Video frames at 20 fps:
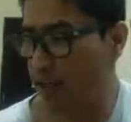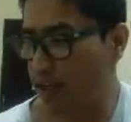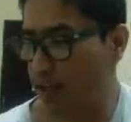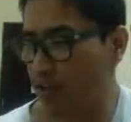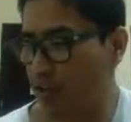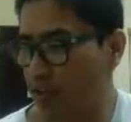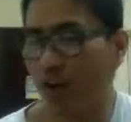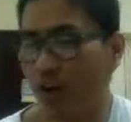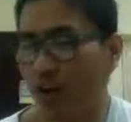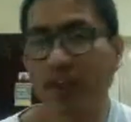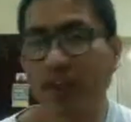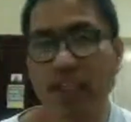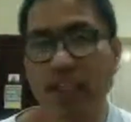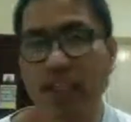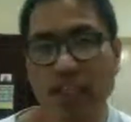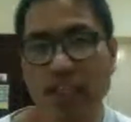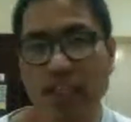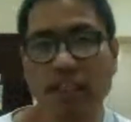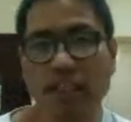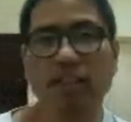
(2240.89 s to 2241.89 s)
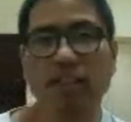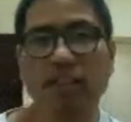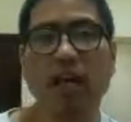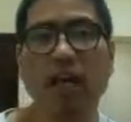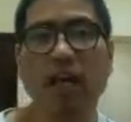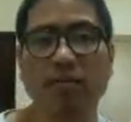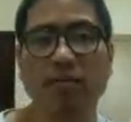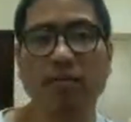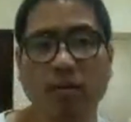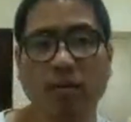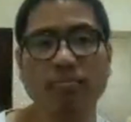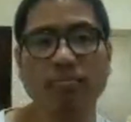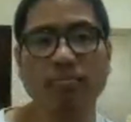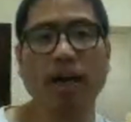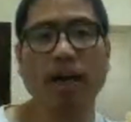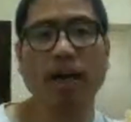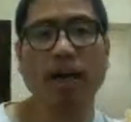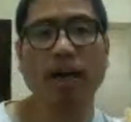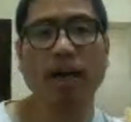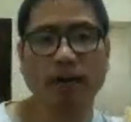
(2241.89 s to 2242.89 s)
sardine, salmon,
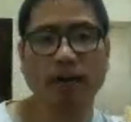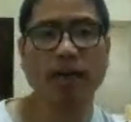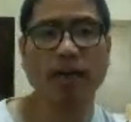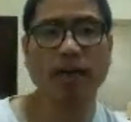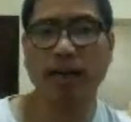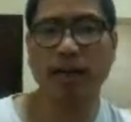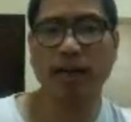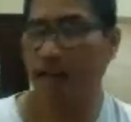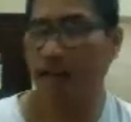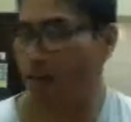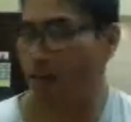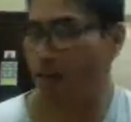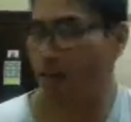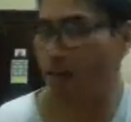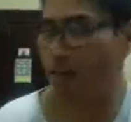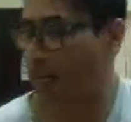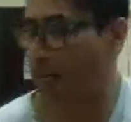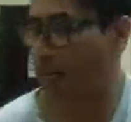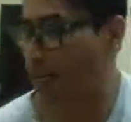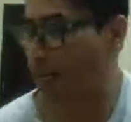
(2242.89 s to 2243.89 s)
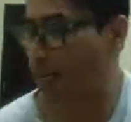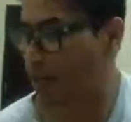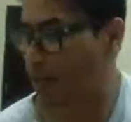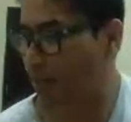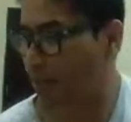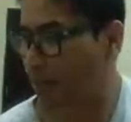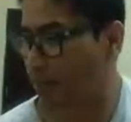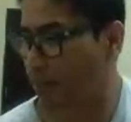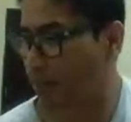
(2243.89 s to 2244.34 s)
mackerel, like that, okay?